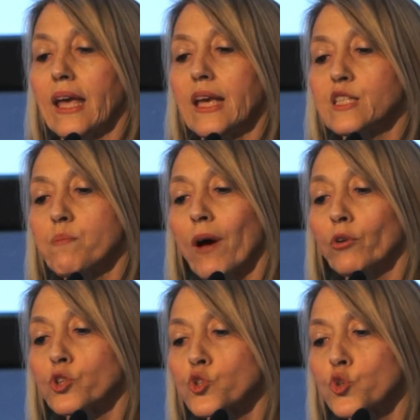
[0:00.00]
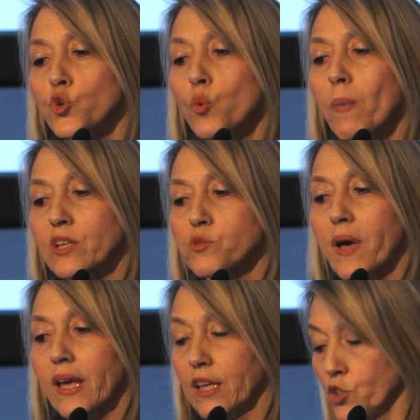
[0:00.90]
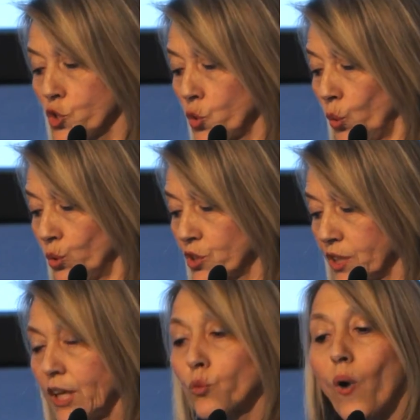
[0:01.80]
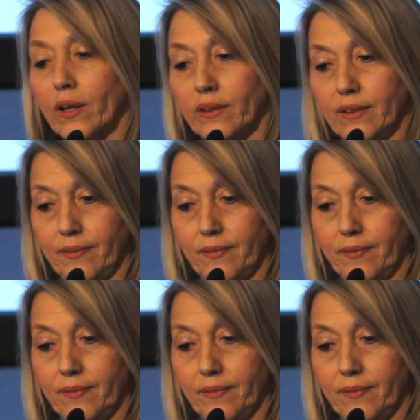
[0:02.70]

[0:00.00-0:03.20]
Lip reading: It's about two matchmaking tools in one.